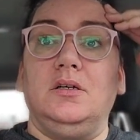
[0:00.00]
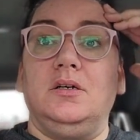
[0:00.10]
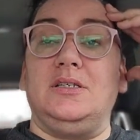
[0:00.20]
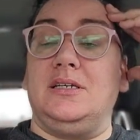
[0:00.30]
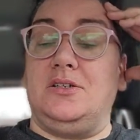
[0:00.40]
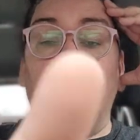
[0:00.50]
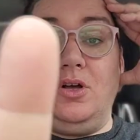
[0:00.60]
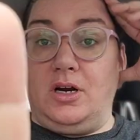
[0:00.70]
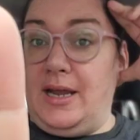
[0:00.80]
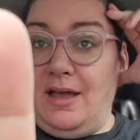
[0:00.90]
because it is no
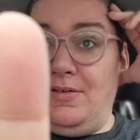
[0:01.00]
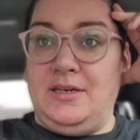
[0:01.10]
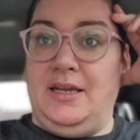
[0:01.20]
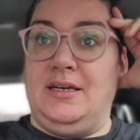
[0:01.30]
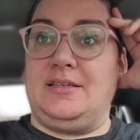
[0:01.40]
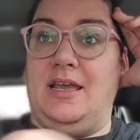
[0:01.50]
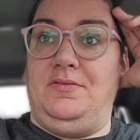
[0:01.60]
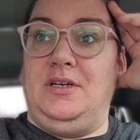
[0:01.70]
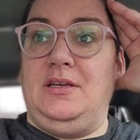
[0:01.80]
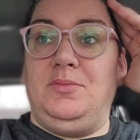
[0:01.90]
longer Kat Von D, it is
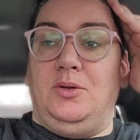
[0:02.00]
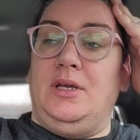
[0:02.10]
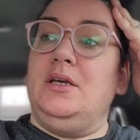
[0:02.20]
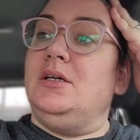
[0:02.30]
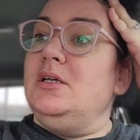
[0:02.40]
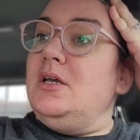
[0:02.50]
KVD Beauty.